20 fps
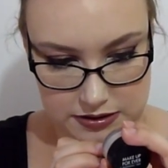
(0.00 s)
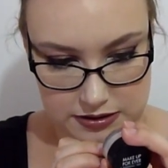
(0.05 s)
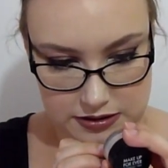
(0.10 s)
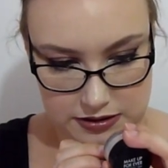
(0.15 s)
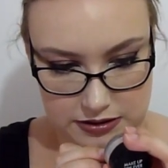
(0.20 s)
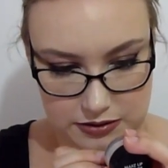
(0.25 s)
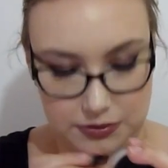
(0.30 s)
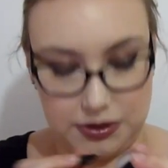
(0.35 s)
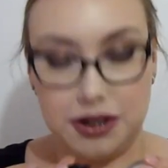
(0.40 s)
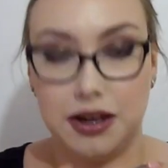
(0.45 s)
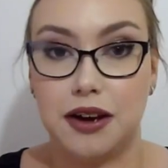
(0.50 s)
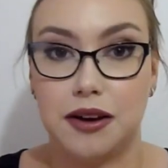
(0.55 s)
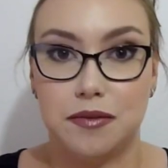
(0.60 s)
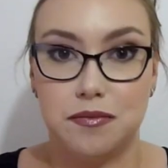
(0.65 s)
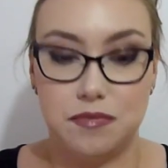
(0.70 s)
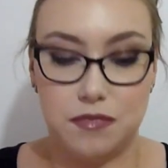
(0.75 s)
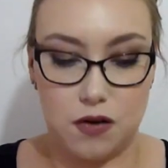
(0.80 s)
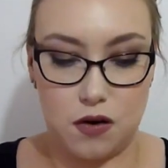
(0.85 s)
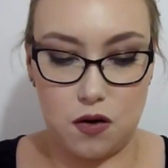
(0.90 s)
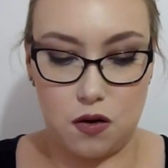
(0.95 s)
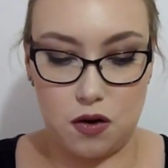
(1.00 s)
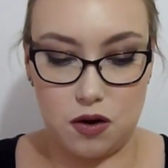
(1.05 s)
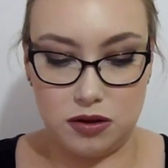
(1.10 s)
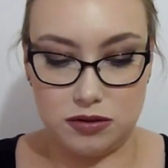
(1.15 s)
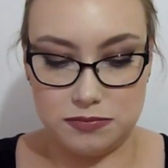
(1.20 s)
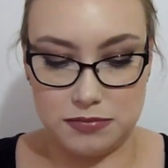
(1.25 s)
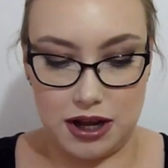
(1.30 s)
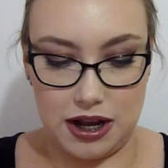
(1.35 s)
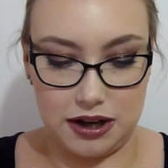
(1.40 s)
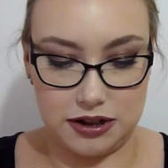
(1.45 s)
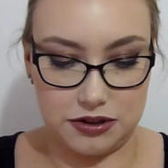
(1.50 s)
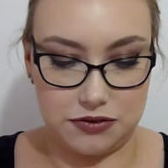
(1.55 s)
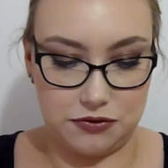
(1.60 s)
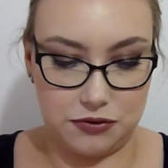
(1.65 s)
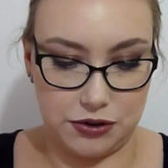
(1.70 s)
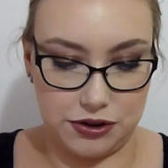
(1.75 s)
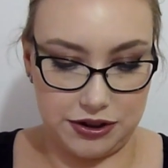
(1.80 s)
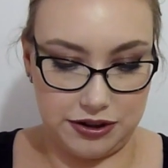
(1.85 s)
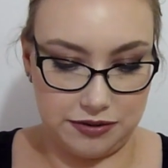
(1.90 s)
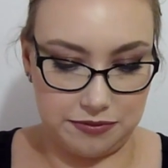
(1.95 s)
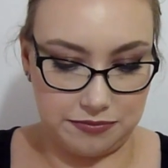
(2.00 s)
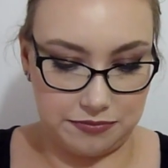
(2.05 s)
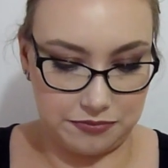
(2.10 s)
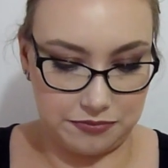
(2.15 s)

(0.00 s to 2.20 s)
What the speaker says: There we go, all marked for you.